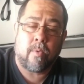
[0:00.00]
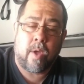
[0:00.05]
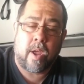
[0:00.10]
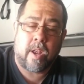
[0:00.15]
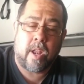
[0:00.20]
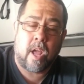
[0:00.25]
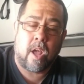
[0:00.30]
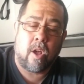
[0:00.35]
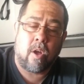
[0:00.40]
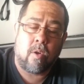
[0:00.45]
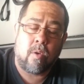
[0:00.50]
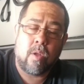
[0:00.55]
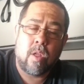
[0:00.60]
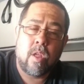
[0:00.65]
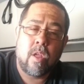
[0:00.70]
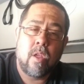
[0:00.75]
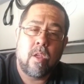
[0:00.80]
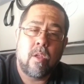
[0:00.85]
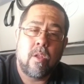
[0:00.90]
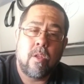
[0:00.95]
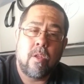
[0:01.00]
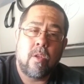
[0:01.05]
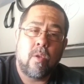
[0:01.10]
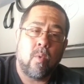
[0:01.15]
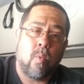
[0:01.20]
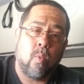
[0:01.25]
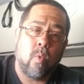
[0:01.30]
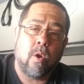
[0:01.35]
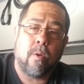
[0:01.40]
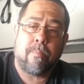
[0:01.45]
Right now,
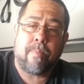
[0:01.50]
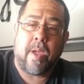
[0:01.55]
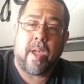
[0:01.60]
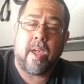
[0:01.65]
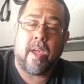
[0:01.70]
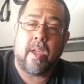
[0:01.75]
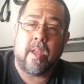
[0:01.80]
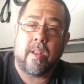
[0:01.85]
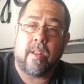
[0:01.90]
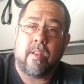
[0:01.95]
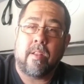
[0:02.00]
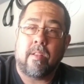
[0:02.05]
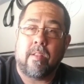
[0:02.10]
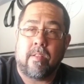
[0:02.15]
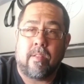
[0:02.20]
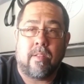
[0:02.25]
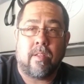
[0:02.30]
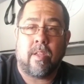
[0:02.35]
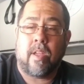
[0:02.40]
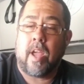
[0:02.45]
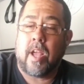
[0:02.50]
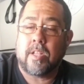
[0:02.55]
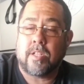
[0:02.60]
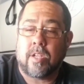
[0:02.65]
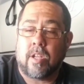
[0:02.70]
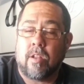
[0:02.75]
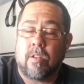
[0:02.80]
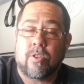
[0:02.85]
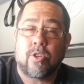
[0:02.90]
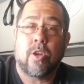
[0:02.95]
we're paying, you guys are
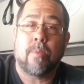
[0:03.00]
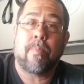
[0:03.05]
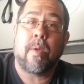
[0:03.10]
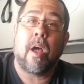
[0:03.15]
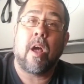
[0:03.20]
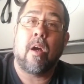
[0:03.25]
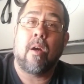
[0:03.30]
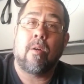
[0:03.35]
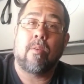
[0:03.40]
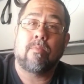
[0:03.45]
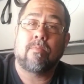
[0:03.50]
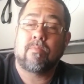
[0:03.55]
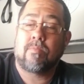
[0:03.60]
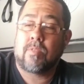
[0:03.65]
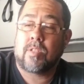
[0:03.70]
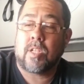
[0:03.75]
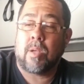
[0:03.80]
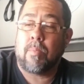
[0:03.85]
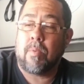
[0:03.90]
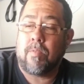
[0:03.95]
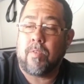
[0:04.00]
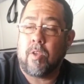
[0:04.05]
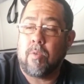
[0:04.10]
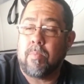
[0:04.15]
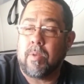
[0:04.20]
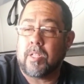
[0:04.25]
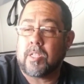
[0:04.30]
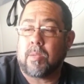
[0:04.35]
going to trip out, some of you, but